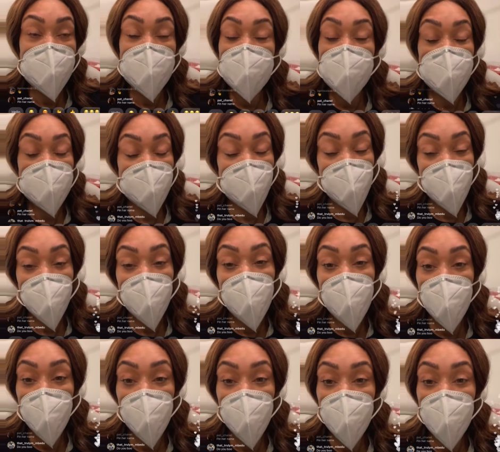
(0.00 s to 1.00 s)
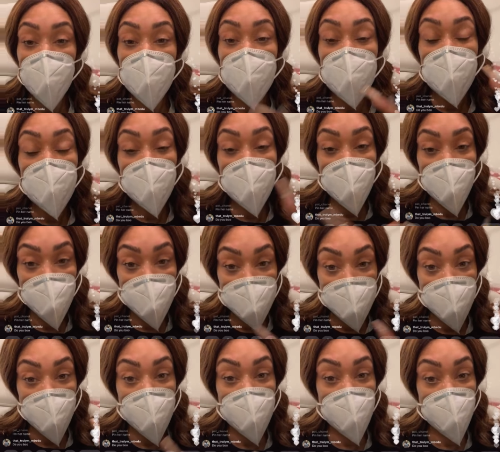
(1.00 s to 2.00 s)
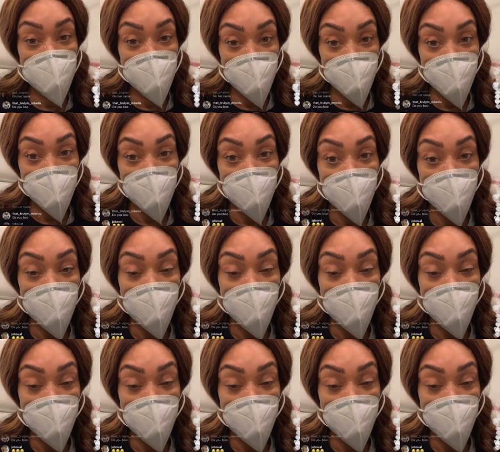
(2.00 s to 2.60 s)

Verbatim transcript: she does some great work with lips too.